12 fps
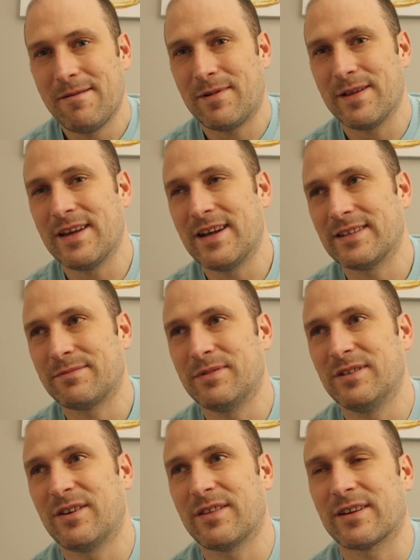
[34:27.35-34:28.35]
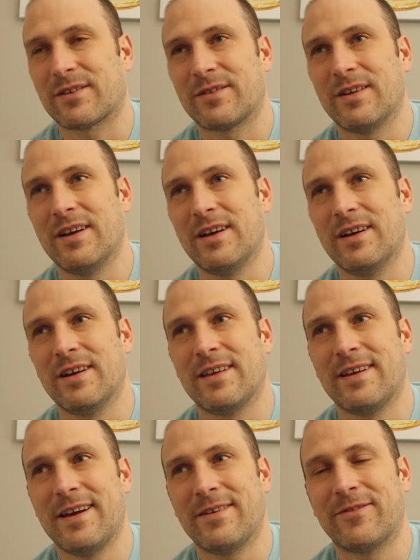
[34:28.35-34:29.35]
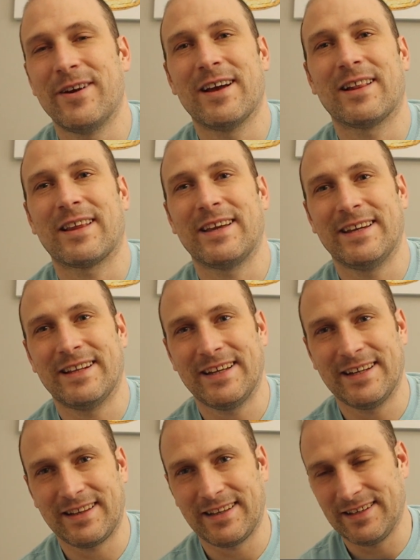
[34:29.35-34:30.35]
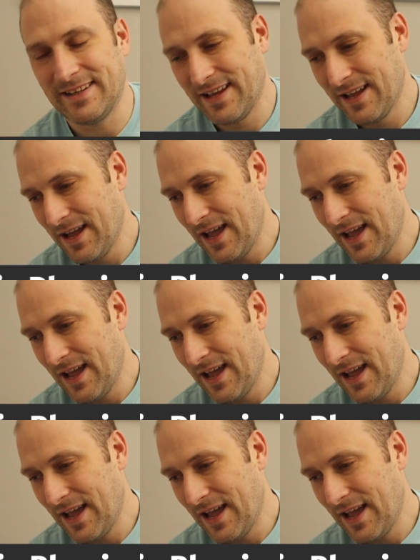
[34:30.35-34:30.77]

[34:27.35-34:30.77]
But that has been not rare lately.